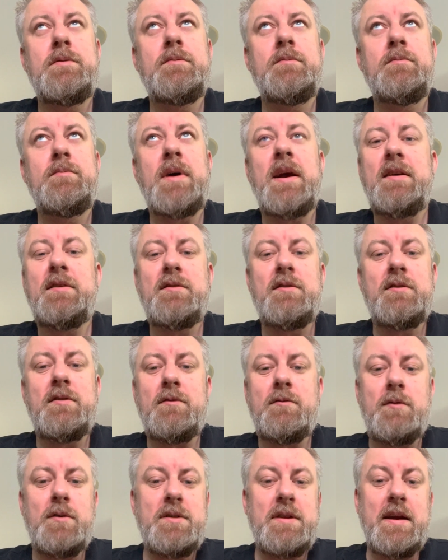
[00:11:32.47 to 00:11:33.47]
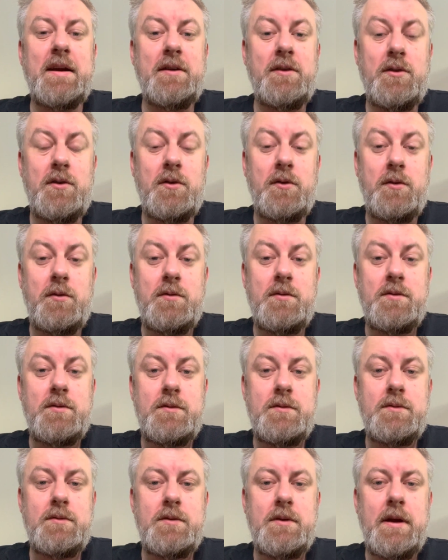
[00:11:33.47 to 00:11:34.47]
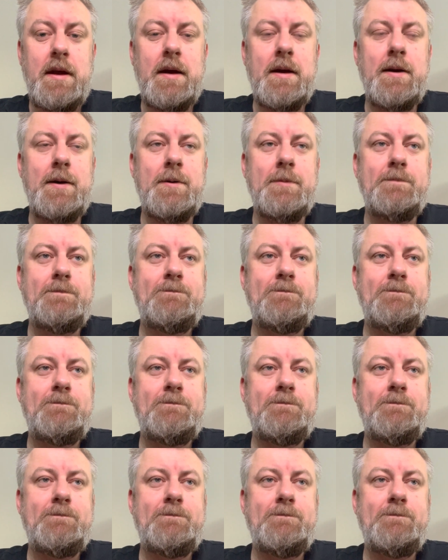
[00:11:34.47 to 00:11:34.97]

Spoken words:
basis of what they do, but